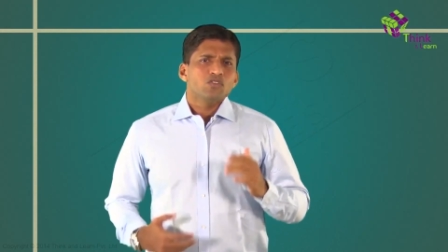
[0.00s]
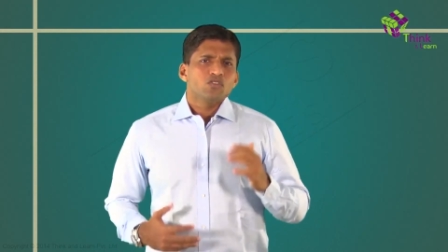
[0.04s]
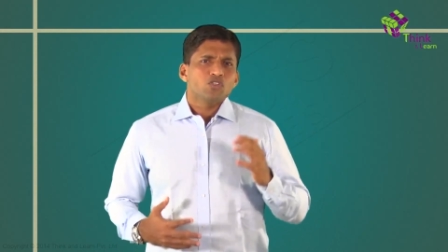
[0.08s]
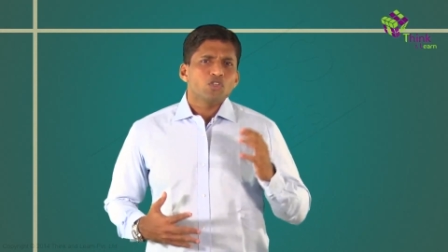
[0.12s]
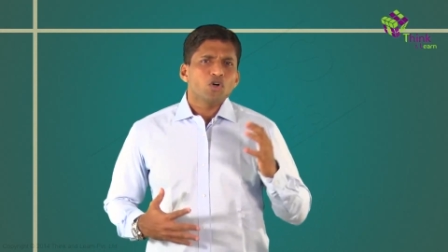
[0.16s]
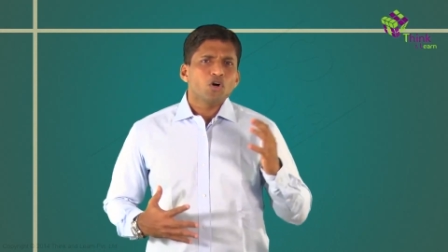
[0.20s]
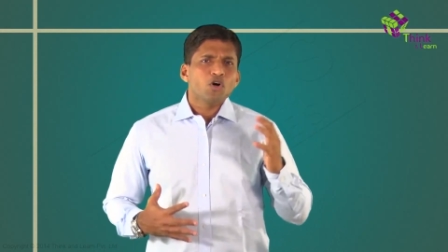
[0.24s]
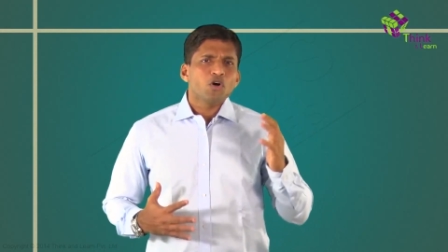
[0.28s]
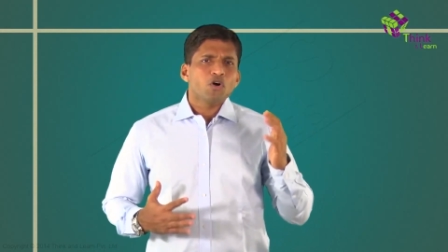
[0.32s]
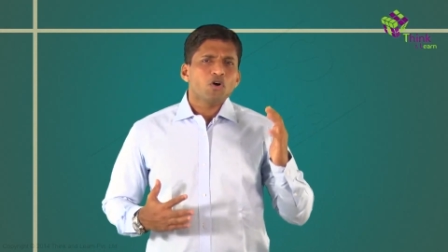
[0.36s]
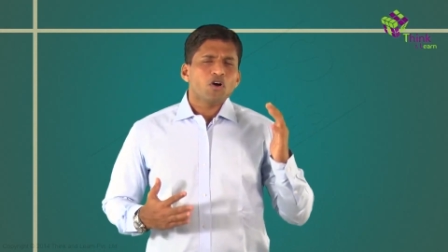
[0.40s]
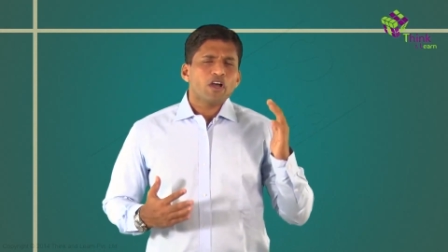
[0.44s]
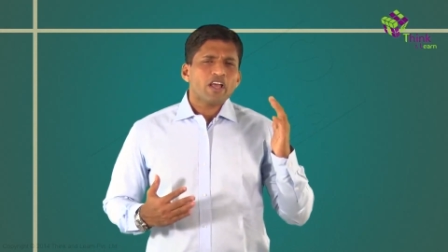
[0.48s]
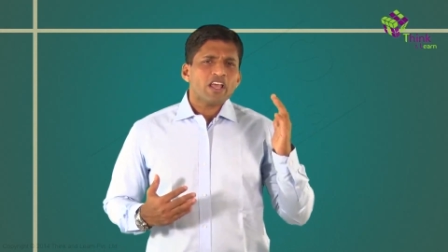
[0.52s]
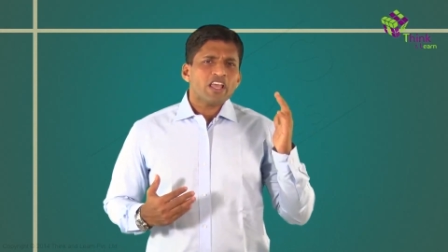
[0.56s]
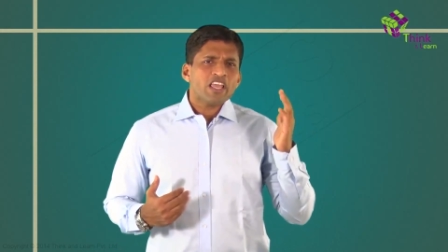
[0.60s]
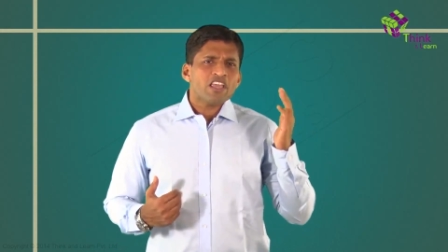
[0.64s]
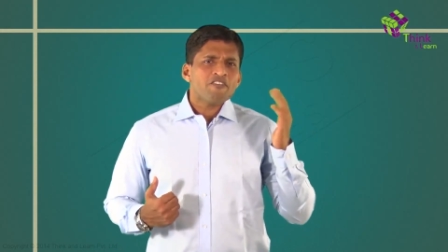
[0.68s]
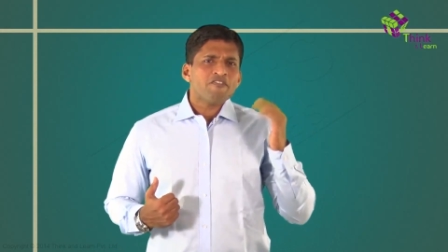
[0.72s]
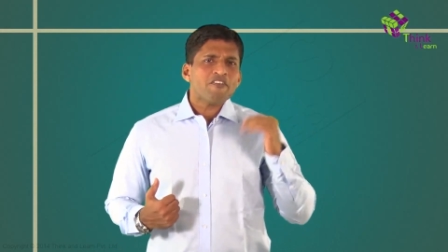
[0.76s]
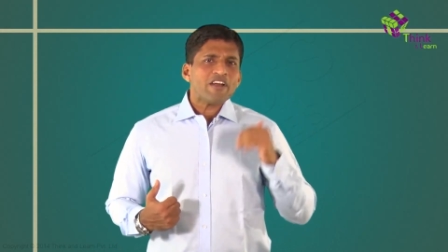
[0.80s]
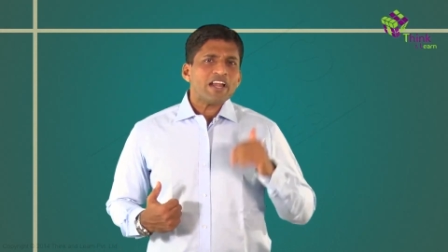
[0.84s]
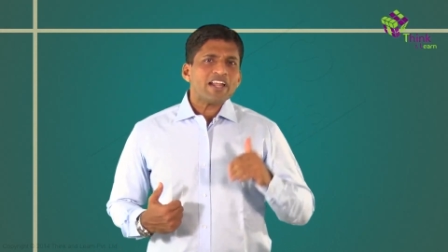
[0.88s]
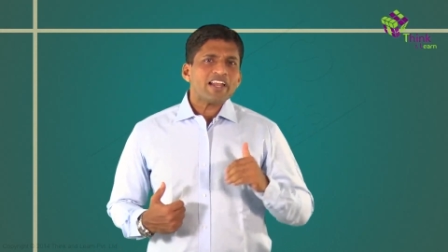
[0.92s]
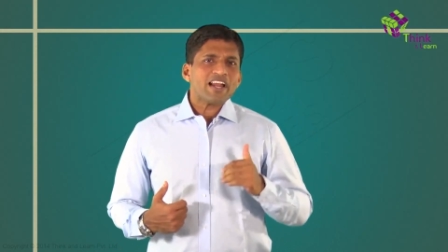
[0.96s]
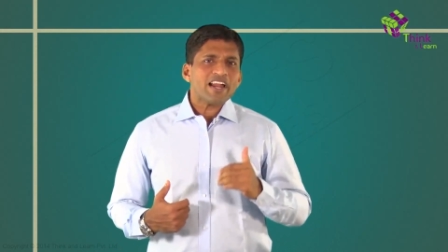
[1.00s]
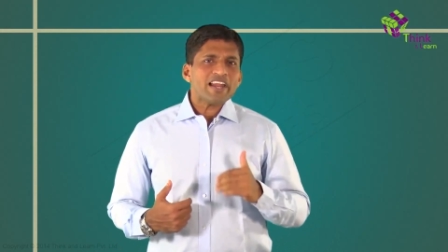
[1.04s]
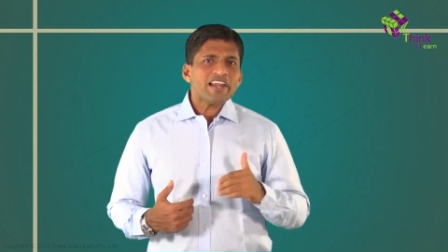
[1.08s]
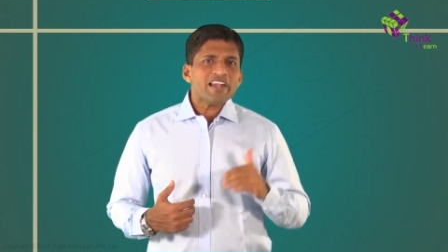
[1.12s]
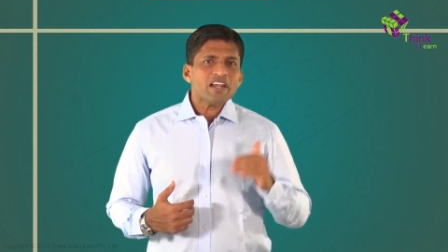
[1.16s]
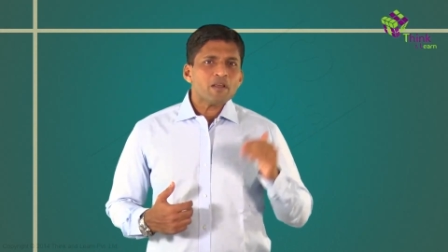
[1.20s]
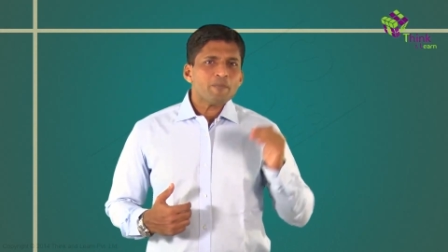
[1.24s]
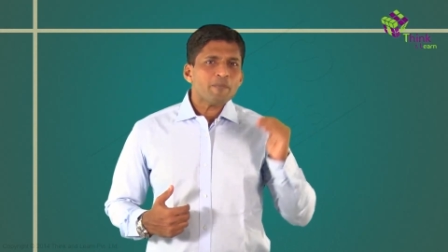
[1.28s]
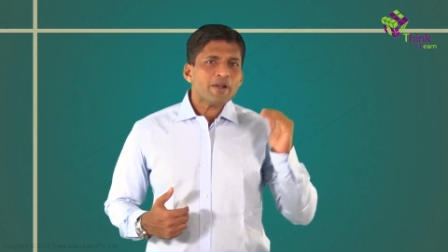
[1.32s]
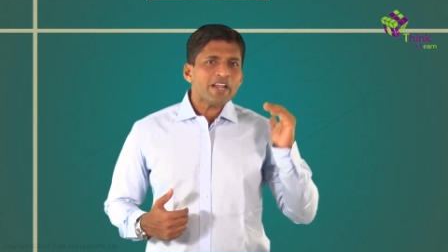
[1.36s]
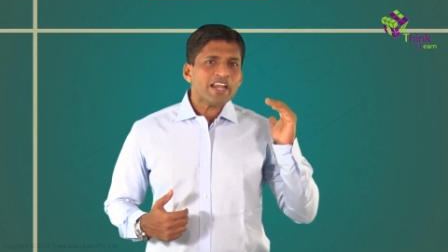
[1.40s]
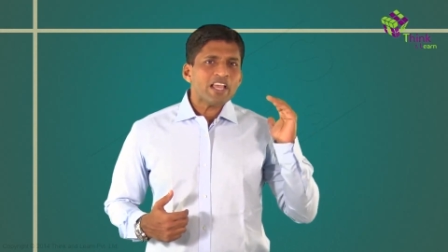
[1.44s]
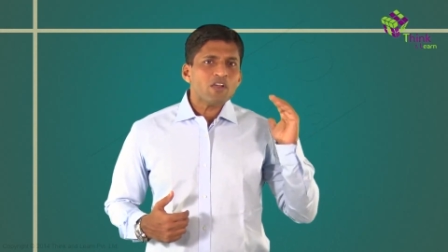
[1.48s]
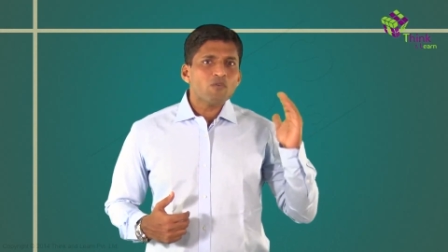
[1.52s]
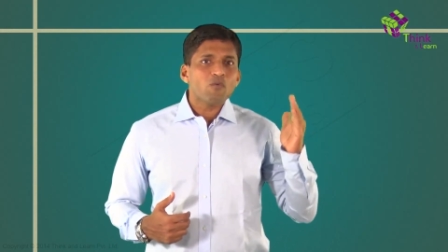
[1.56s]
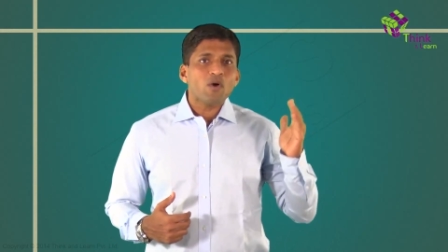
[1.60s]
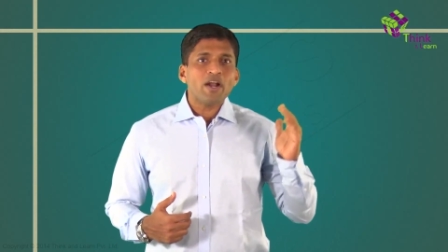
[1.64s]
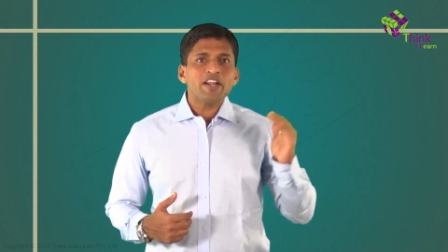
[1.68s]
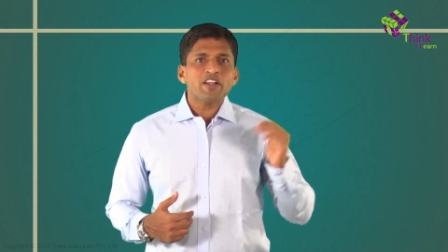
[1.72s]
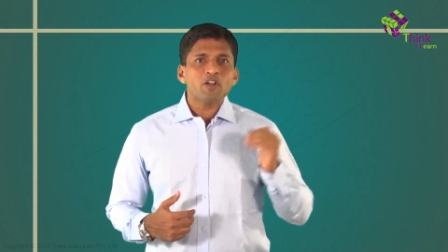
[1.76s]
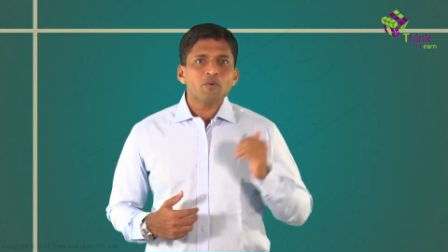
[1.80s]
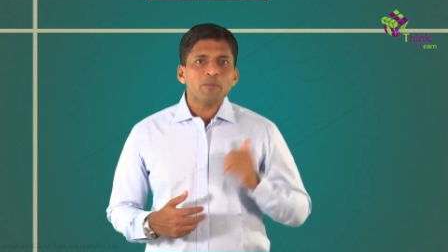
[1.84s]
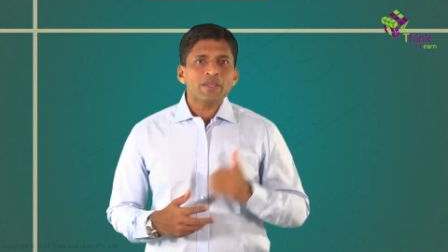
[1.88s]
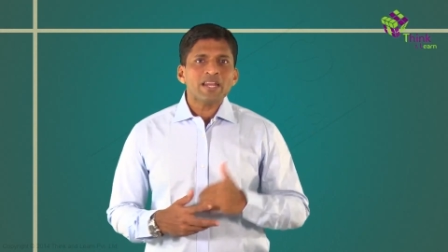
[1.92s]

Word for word: So if I try interpreting one